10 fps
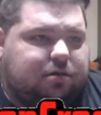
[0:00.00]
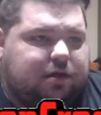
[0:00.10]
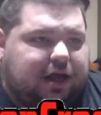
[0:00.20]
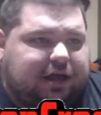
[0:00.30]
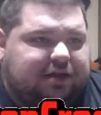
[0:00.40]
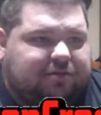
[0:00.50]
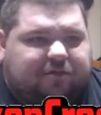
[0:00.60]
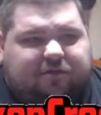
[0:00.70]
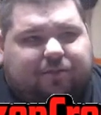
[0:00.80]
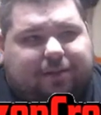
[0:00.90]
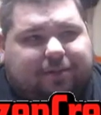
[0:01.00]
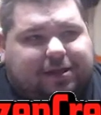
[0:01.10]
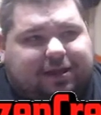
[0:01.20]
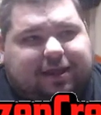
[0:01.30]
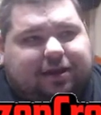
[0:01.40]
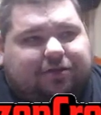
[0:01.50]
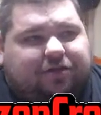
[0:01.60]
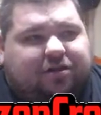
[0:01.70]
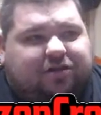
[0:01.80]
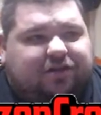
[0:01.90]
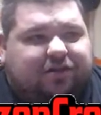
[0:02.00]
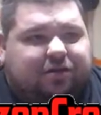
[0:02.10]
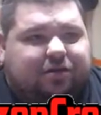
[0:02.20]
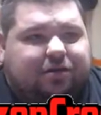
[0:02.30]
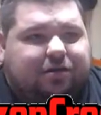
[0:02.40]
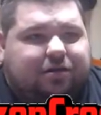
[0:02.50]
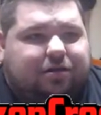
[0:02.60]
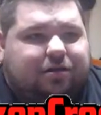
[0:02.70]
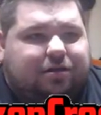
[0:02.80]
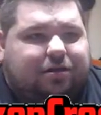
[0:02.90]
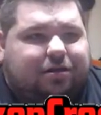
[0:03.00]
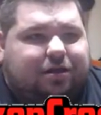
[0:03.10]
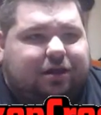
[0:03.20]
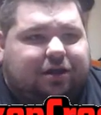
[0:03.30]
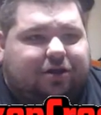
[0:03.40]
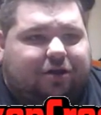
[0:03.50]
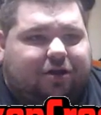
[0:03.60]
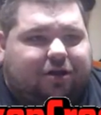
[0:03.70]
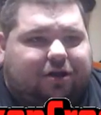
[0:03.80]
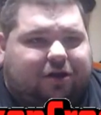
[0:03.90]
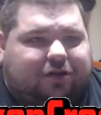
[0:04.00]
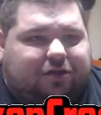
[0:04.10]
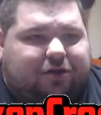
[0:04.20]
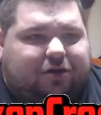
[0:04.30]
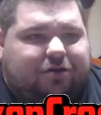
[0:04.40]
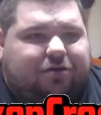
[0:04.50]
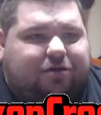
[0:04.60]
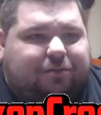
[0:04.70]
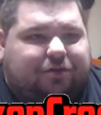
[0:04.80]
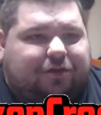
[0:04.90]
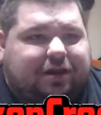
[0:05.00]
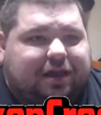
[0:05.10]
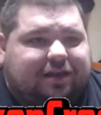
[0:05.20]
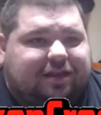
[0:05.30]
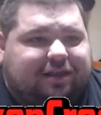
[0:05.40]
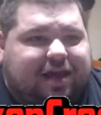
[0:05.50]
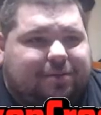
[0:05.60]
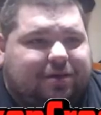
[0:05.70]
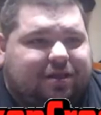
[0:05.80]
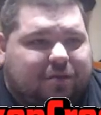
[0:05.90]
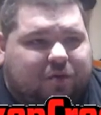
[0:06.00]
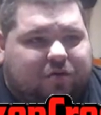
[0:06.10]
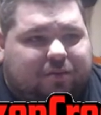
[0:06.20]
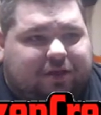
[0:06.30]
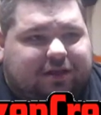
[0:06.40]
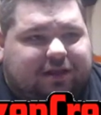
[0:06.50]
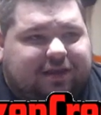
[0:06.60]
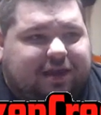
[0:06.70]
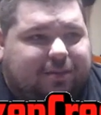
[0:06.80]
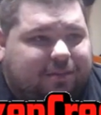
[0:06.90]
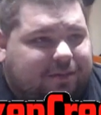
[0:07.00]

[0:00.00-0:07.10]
I guess just by playing that other dungeon in here earlier on my 3DS has got me in the mood to play this game.